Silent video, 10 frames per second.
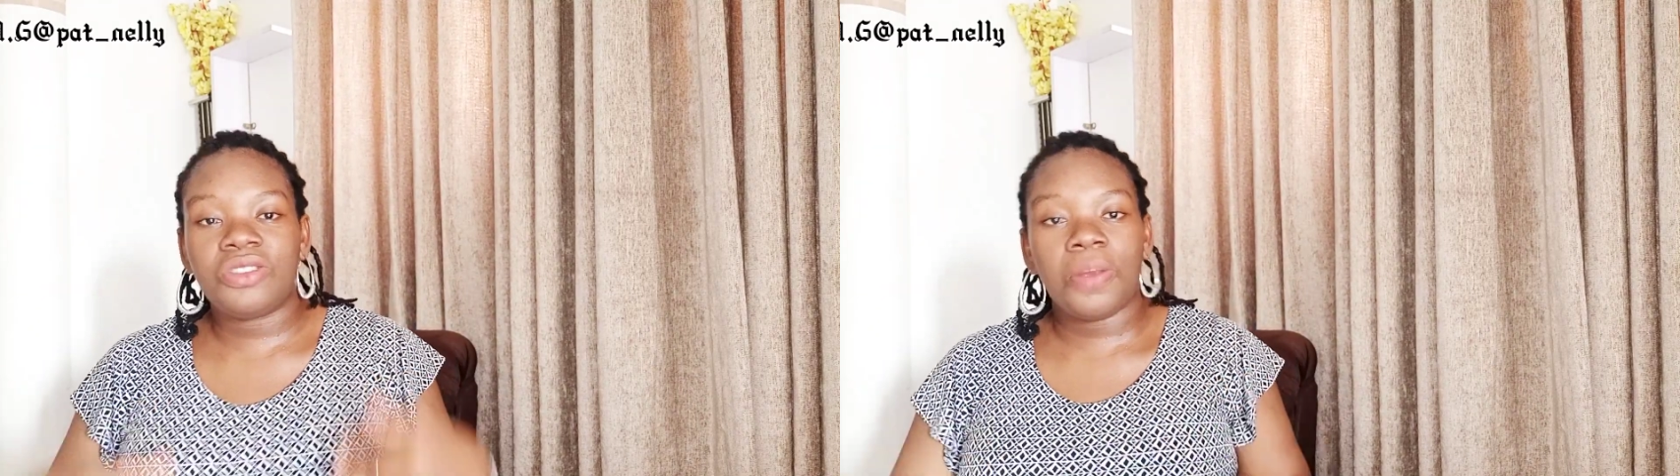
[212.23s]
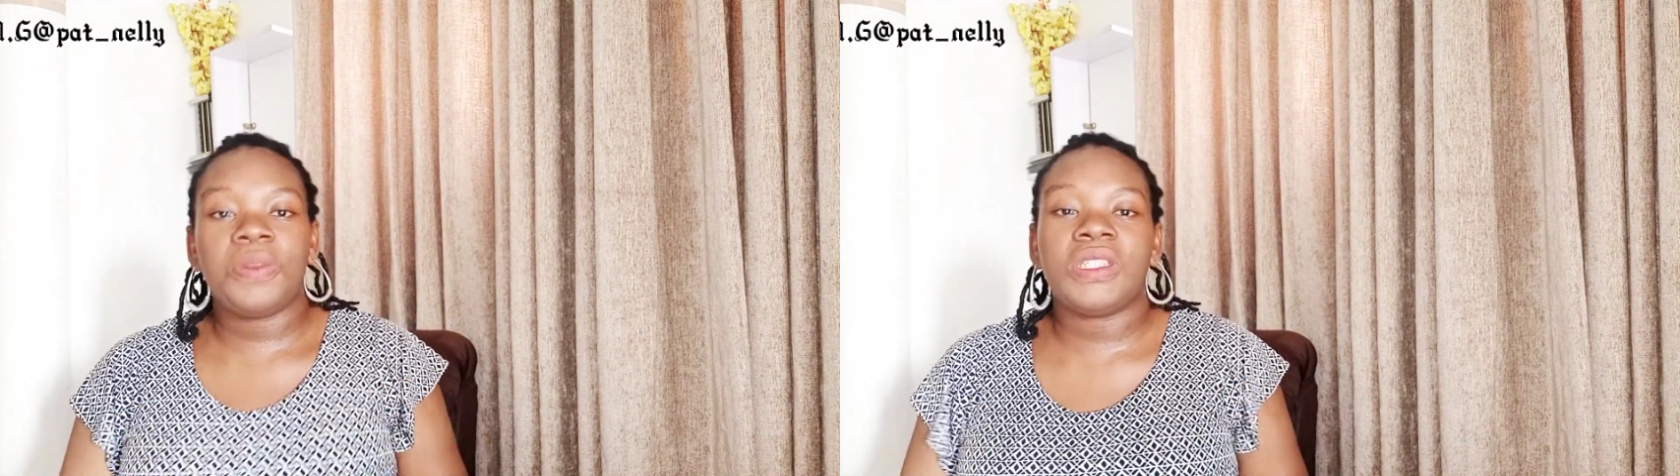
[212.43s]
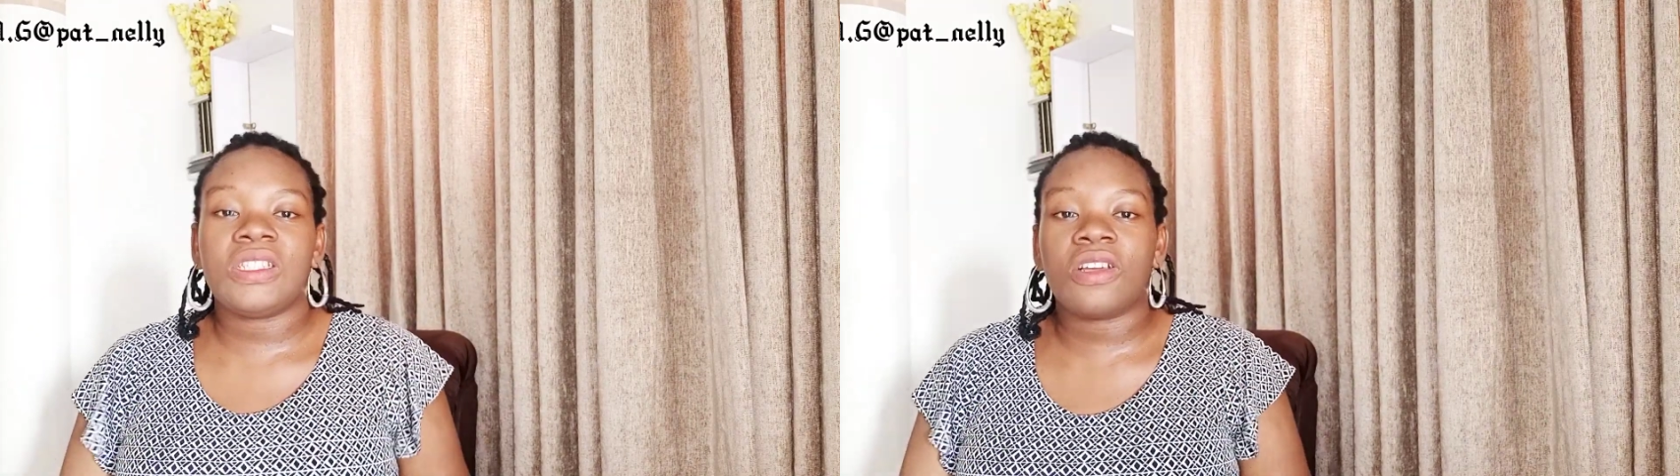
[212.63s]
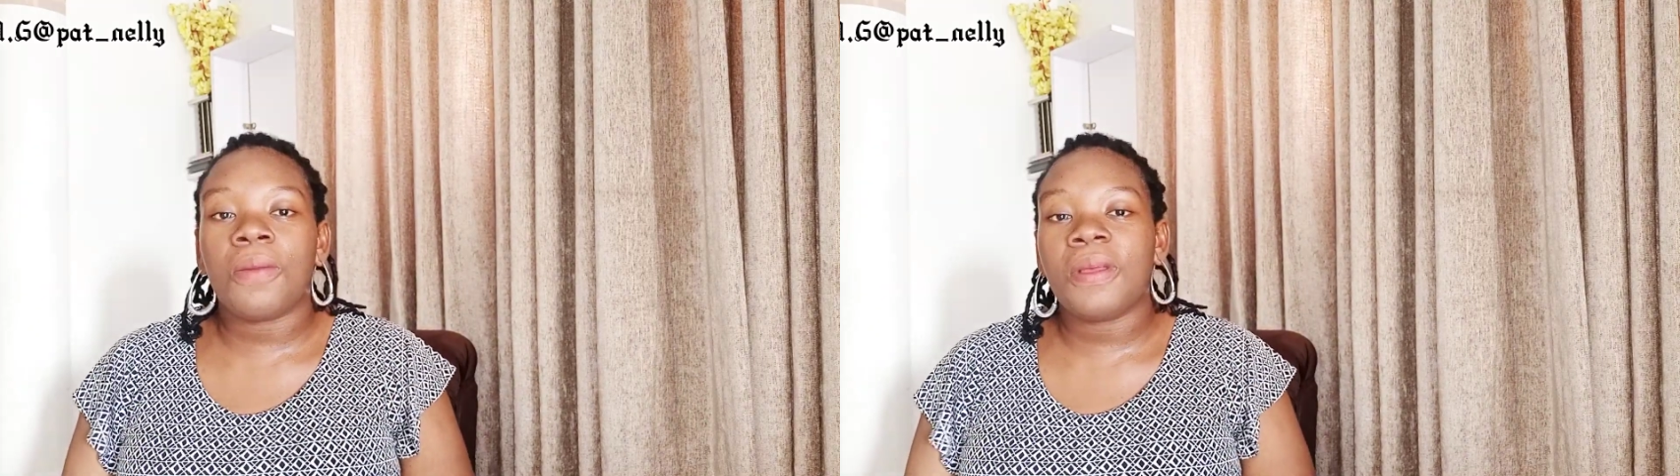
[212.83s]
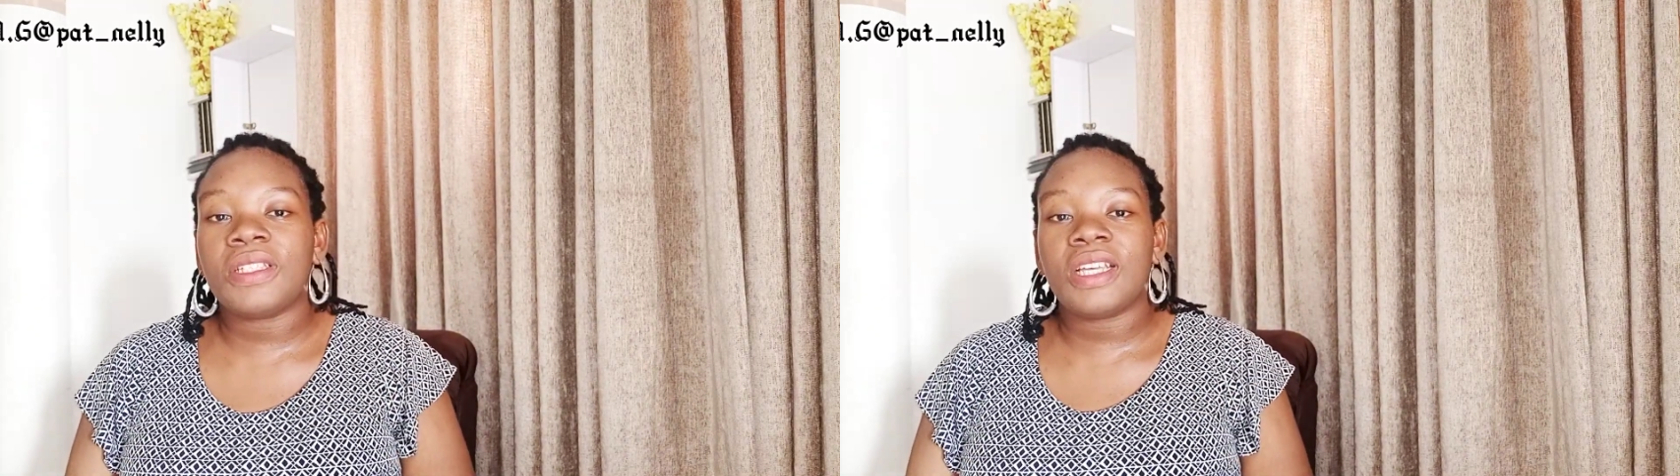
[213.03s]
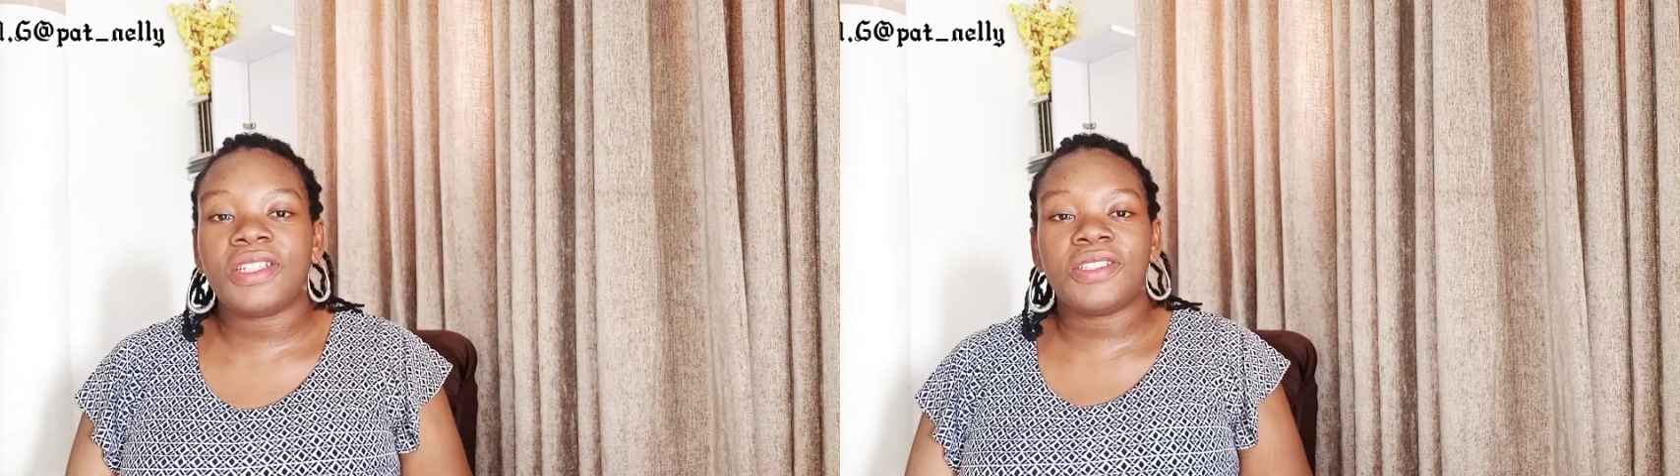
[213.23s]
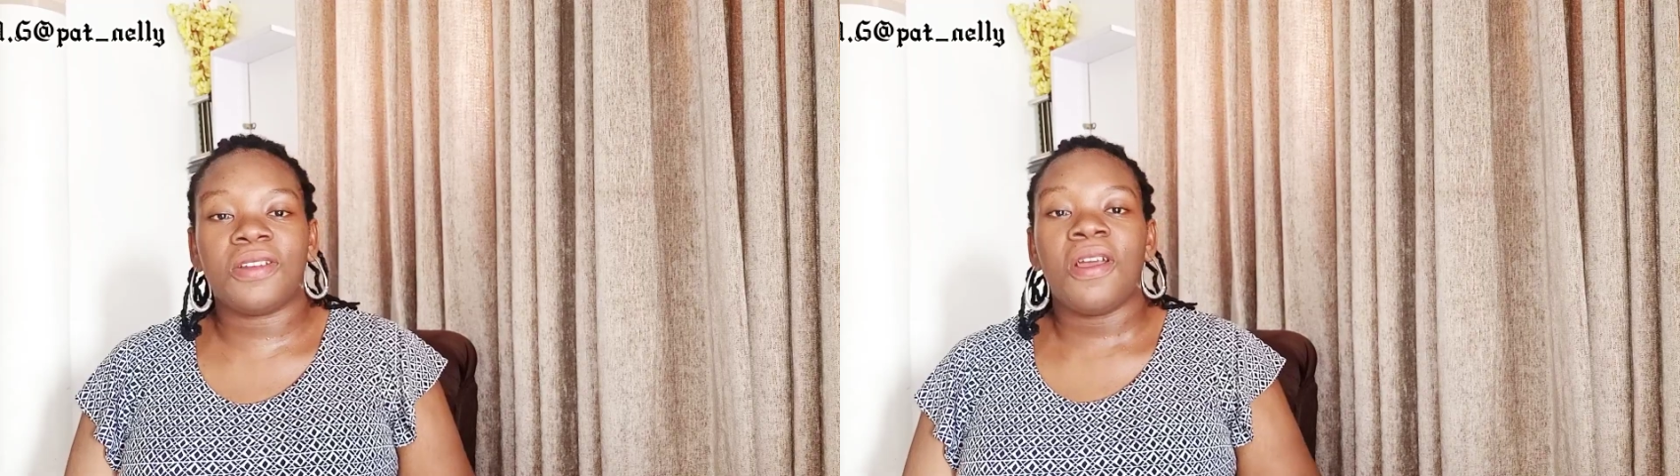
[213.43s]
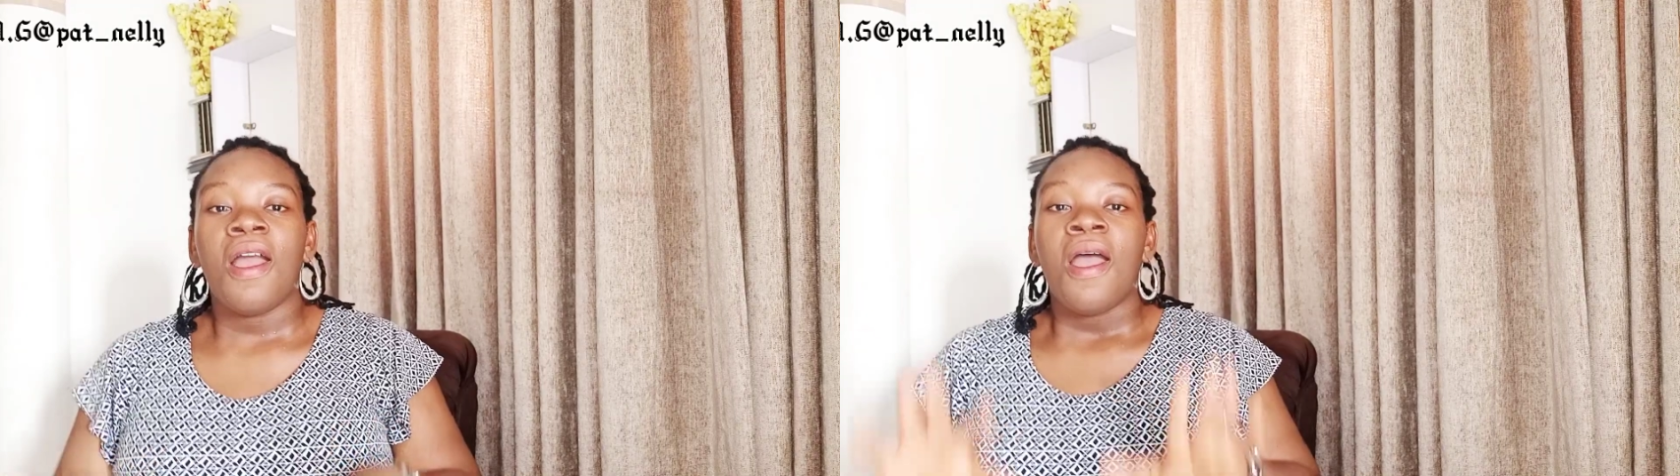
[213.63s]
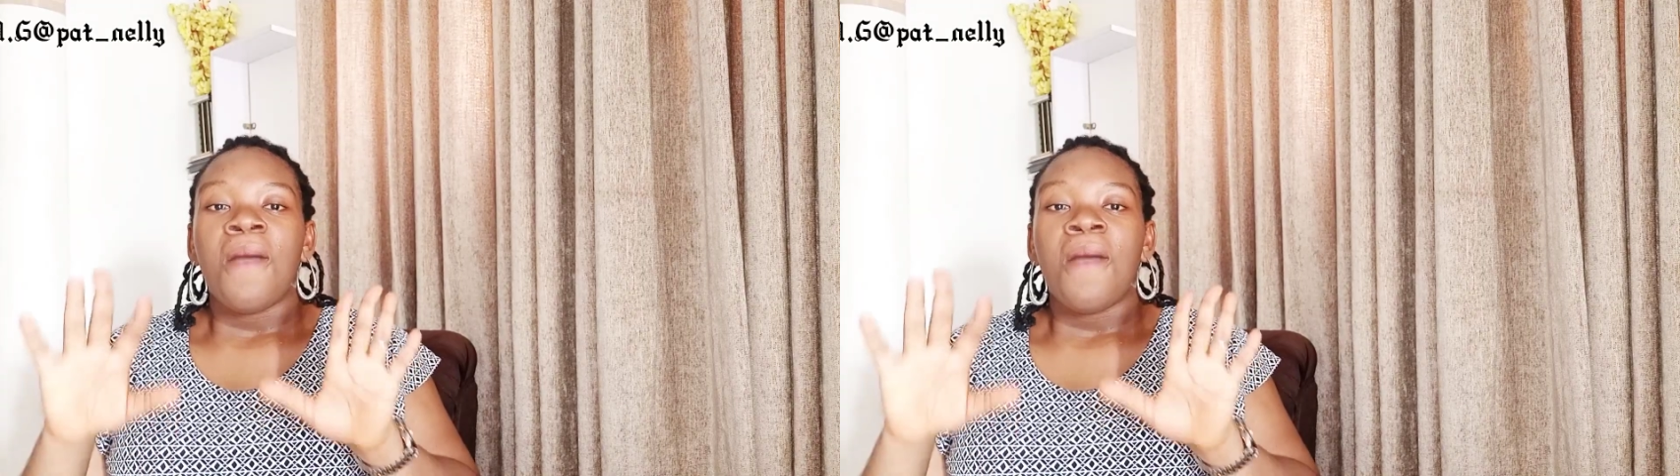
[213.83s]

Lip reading: drop it in the comment section.